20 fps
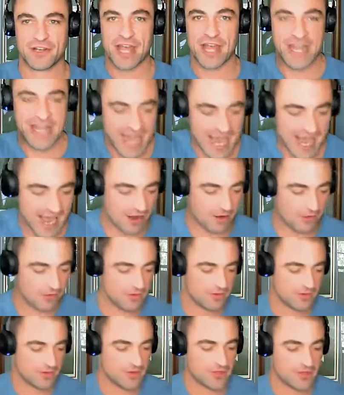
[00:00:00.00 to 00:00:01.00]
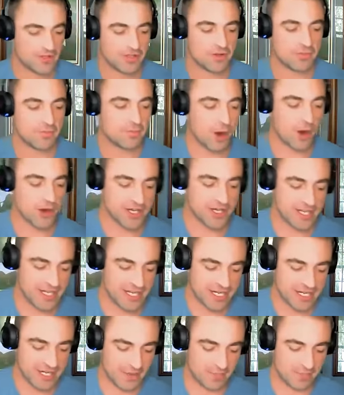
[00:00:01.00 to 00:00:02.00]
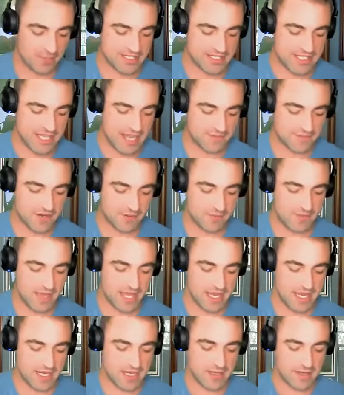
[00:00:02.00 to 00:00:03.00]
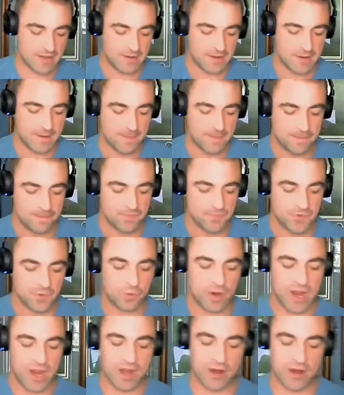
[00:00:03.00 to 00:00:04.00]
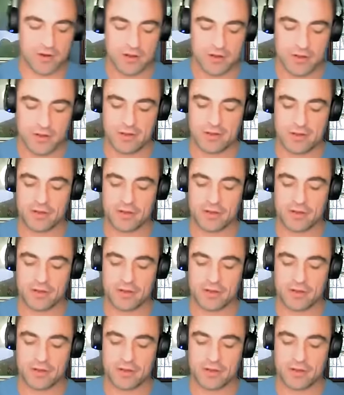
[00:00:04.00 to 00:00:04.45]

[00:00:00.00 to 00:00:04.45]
Now, marketing and companies have come in where